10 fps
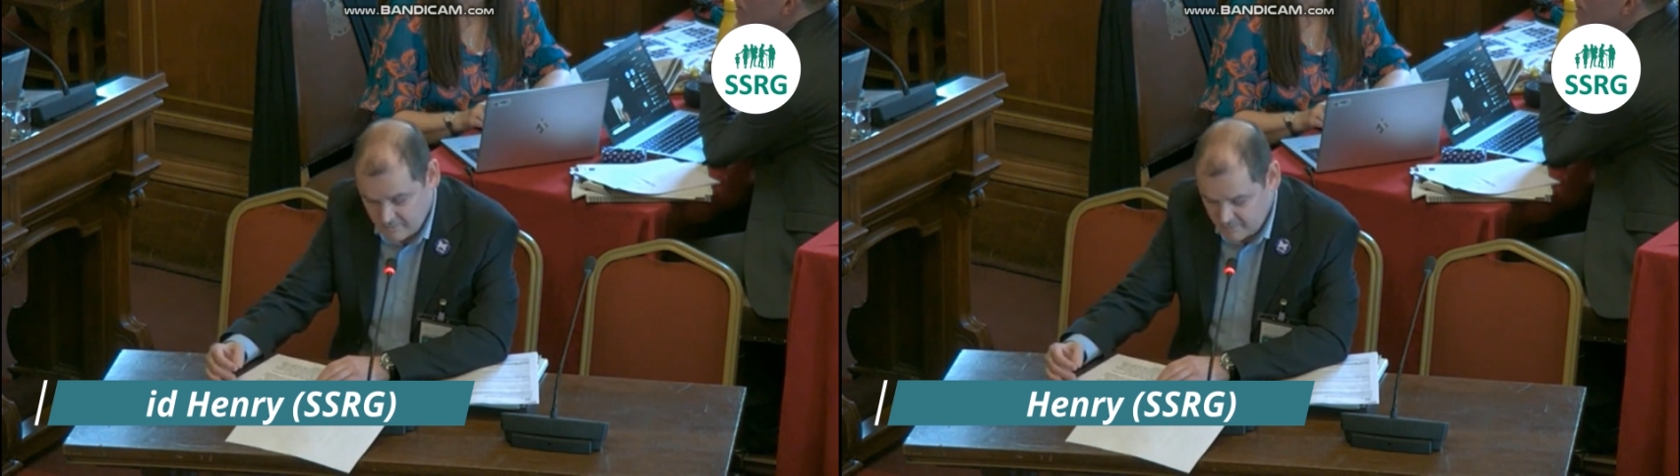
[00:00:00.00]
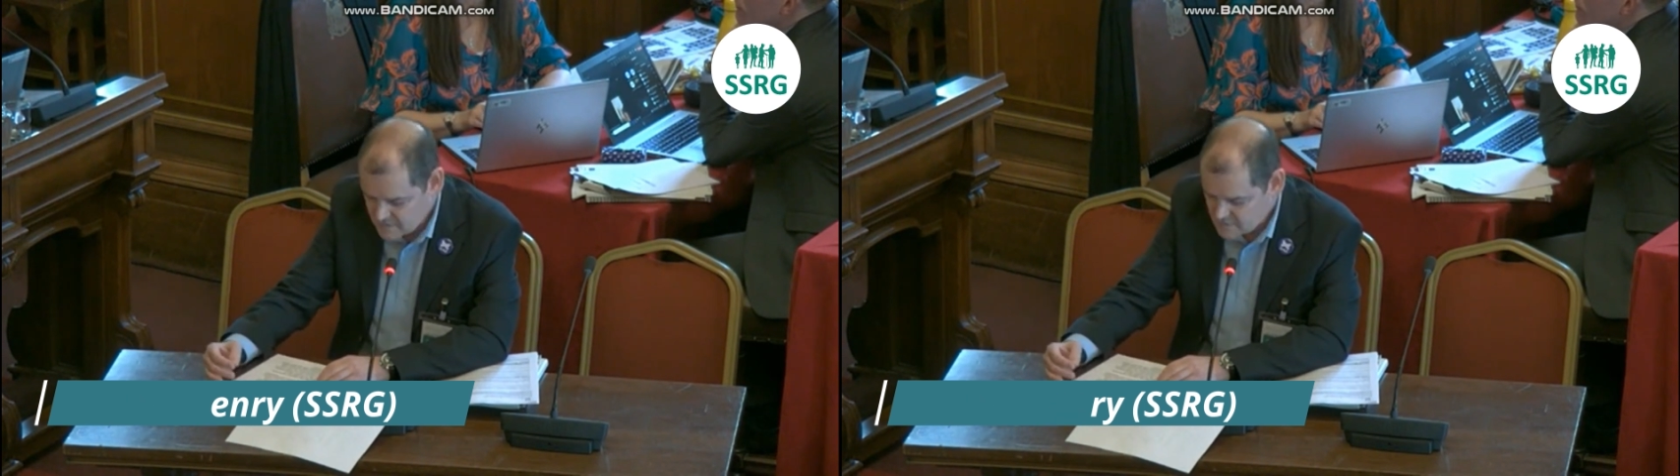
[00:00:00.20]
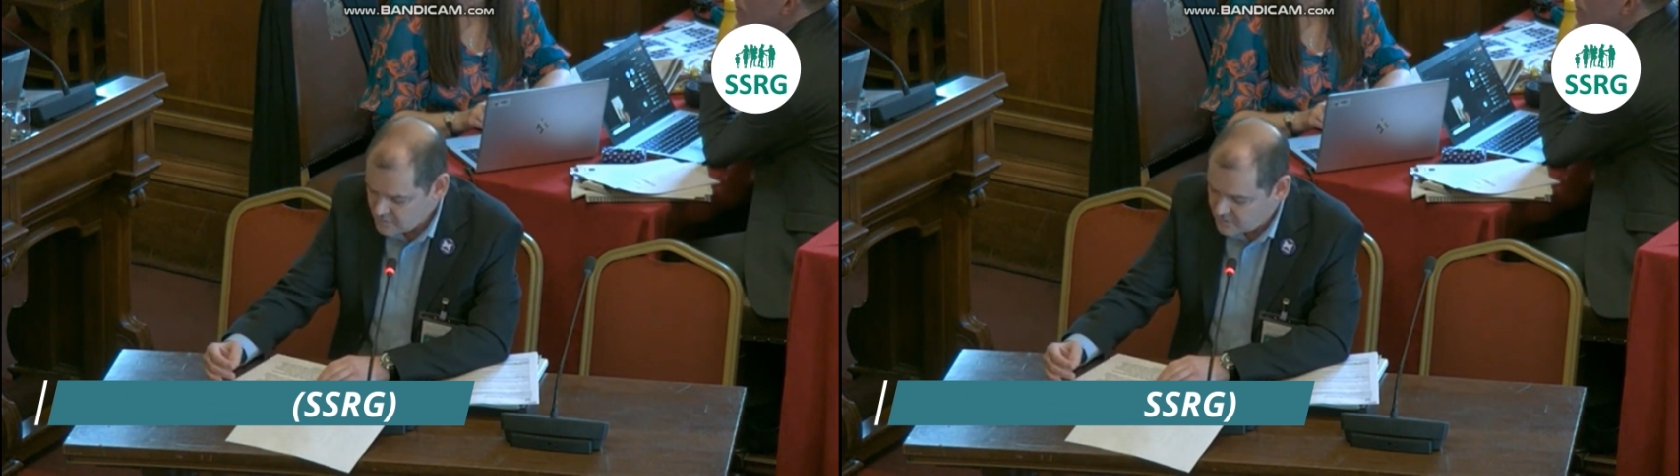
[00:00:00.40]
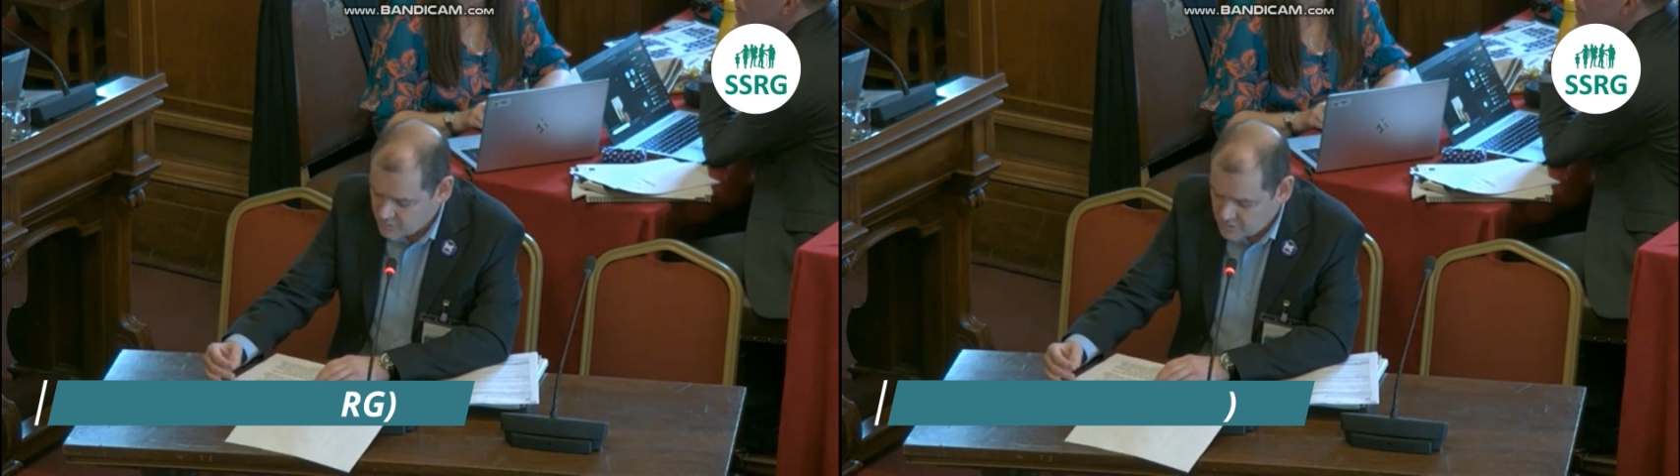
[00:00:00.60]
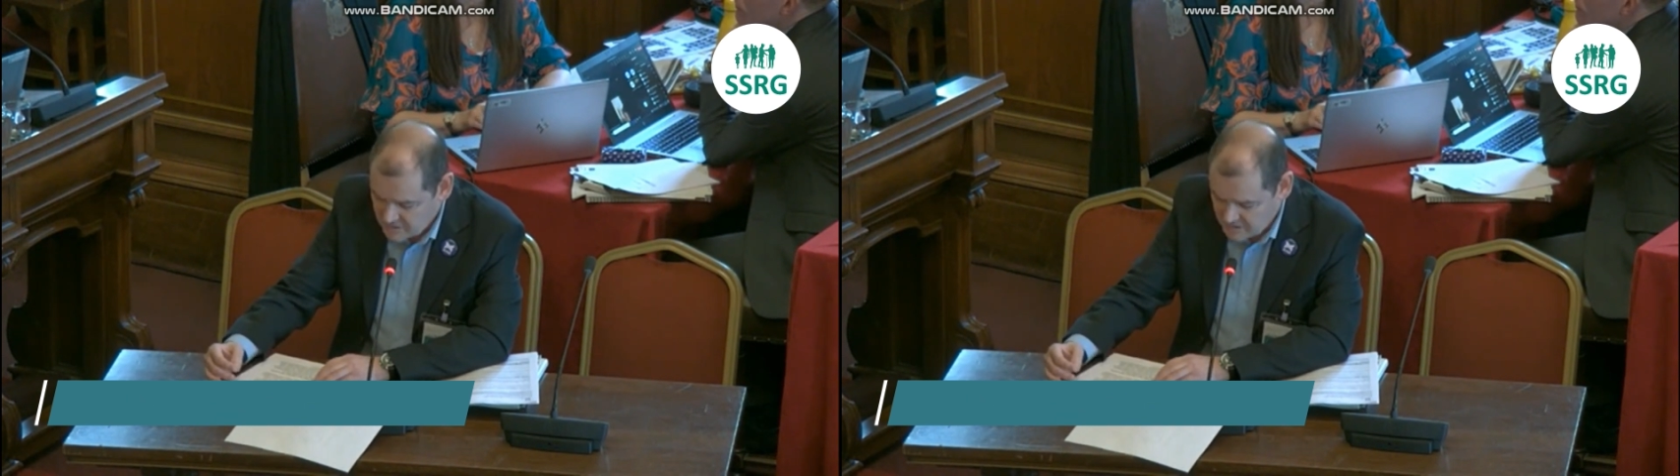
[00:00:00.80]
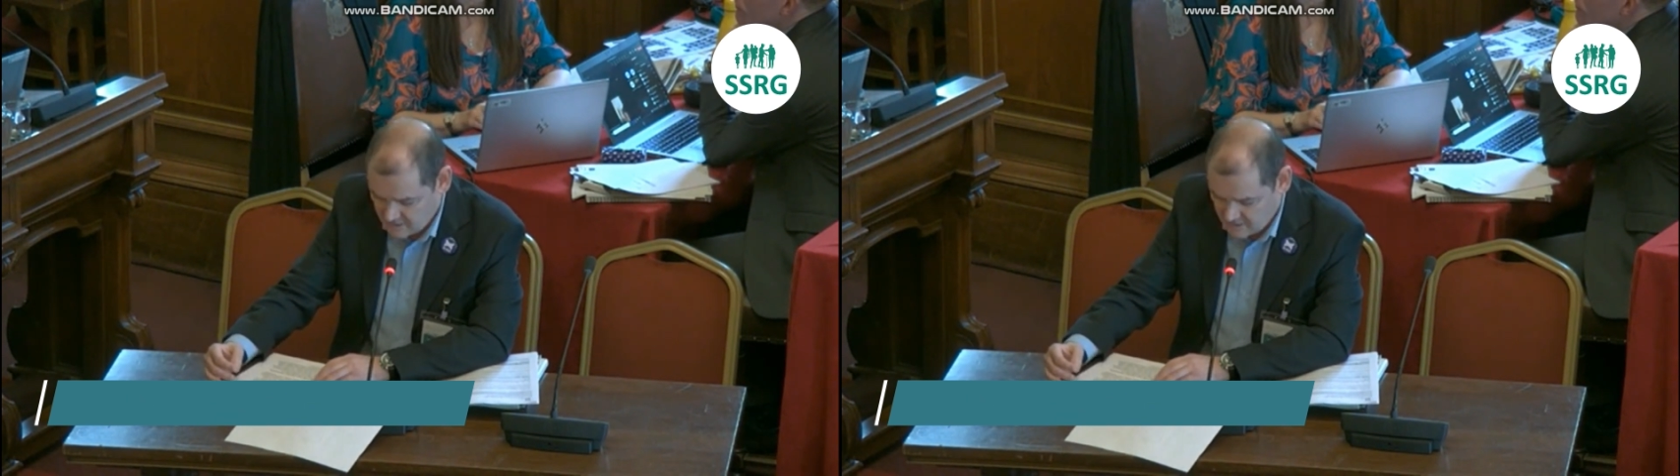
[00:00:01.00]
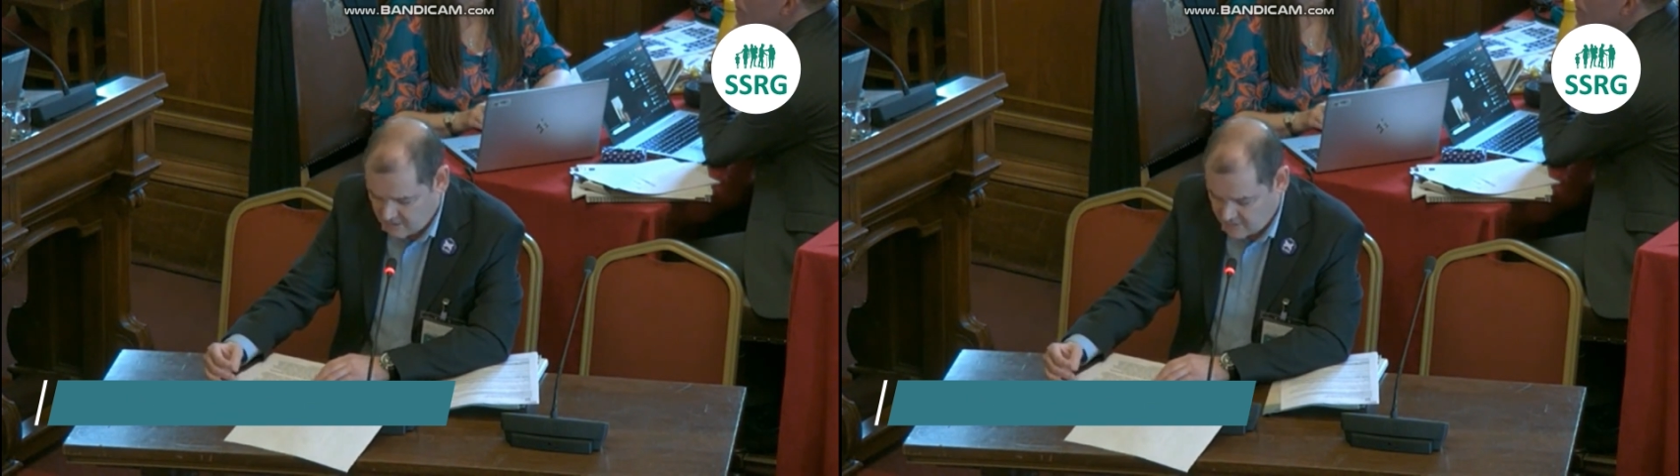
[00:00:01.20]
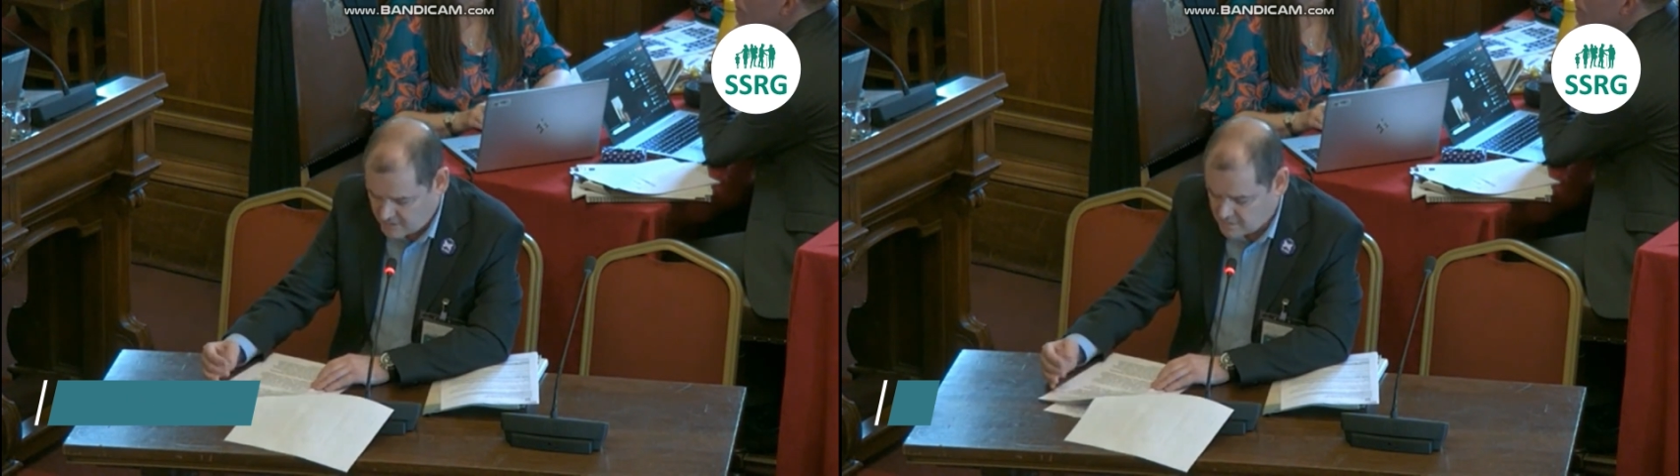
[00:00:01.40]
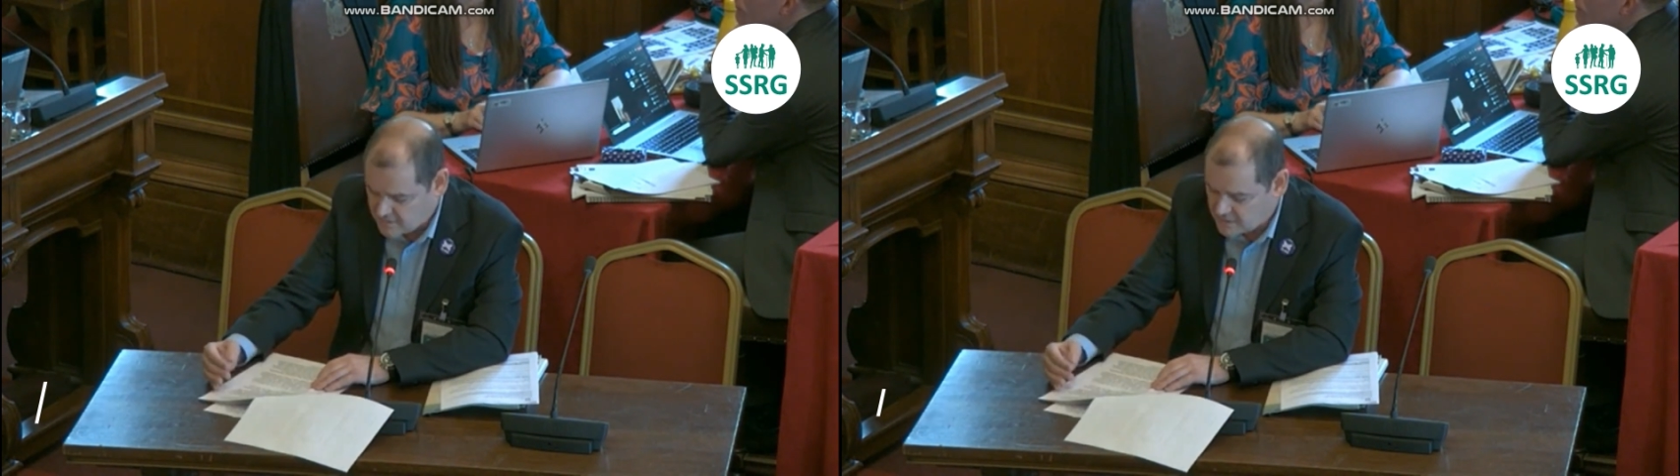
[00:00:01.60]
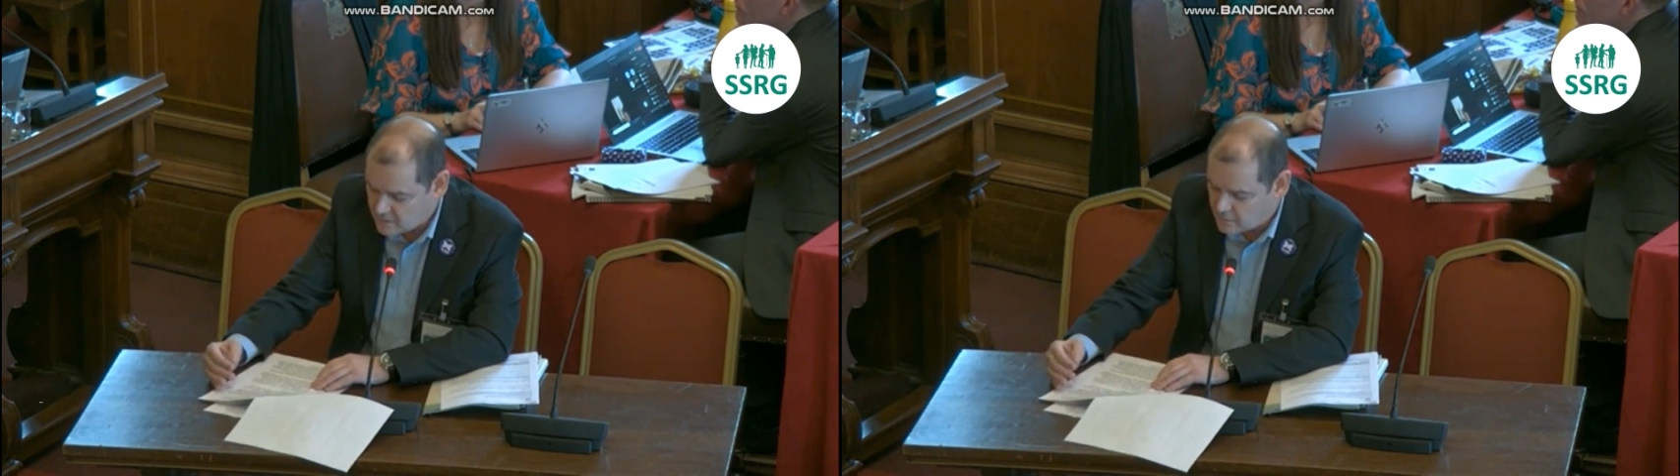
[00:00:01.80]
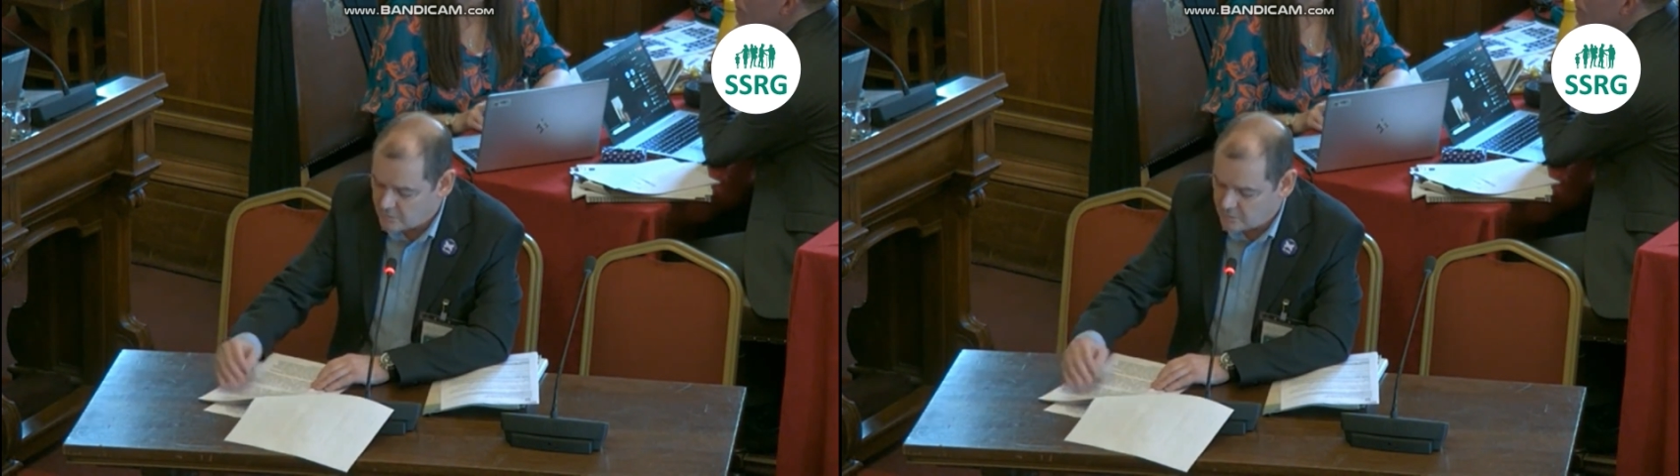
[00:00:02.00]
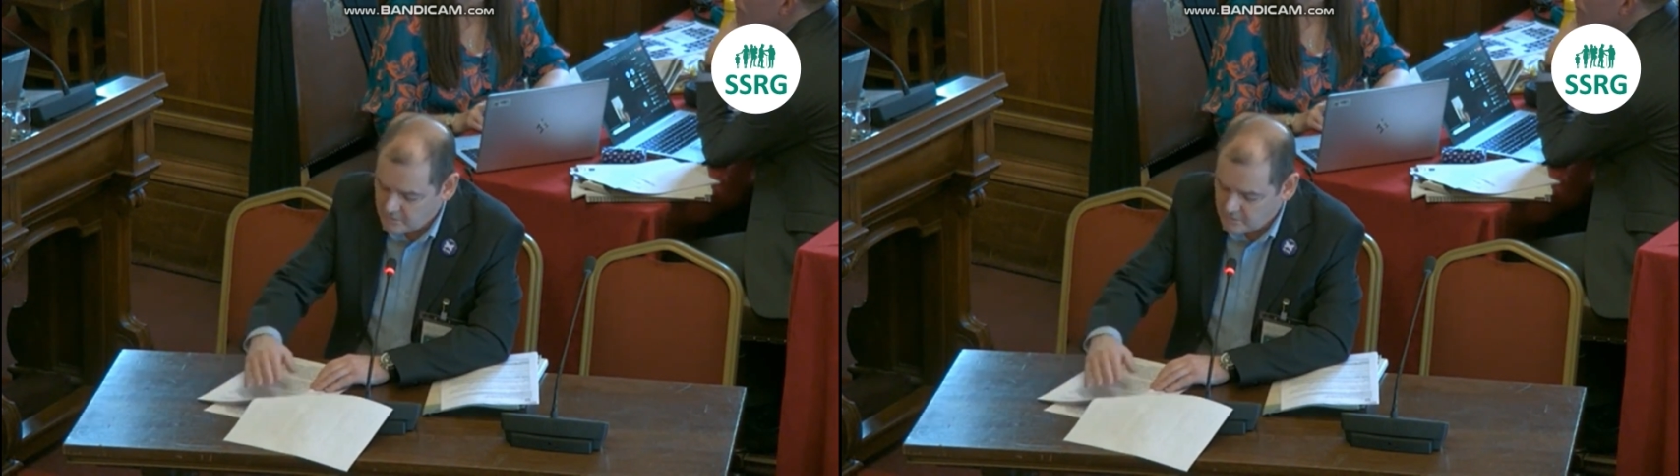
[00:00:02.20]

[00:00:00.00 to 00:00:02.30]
So there would appear to be no